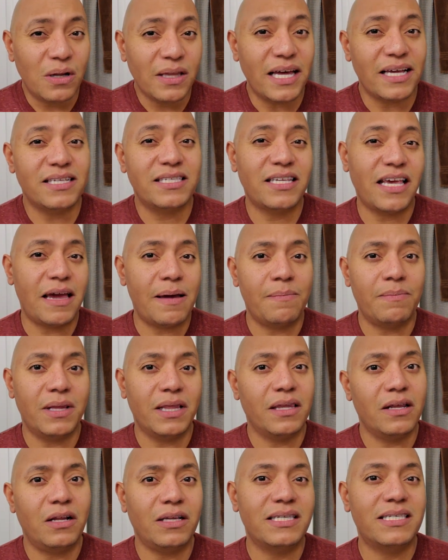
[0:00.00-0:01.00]
that same
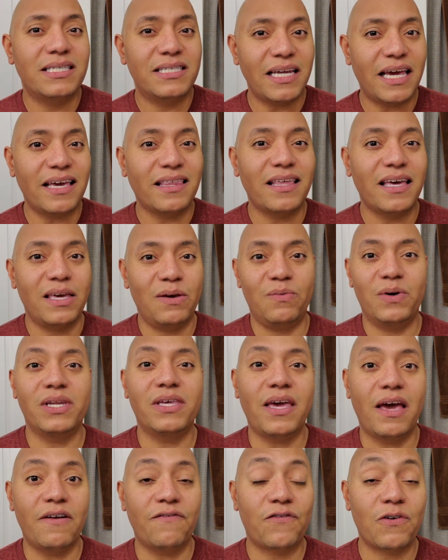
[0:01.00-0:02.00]
little sting that you would
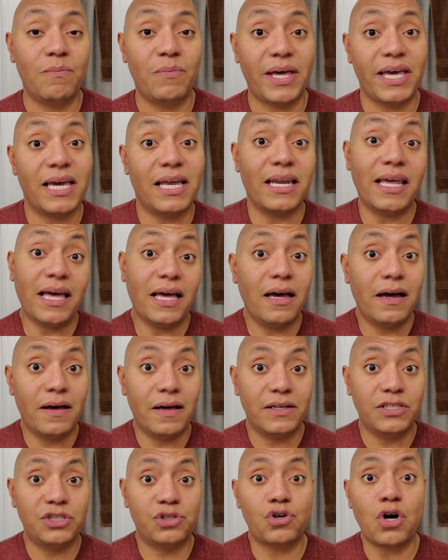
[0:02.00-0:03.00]
get from like a
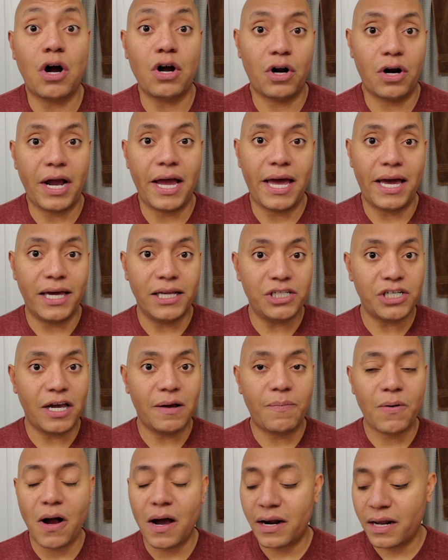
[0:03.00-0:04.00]
stronger AHA
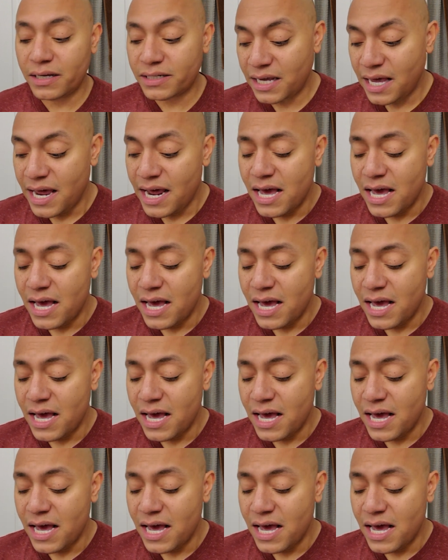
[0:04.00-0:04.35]
product.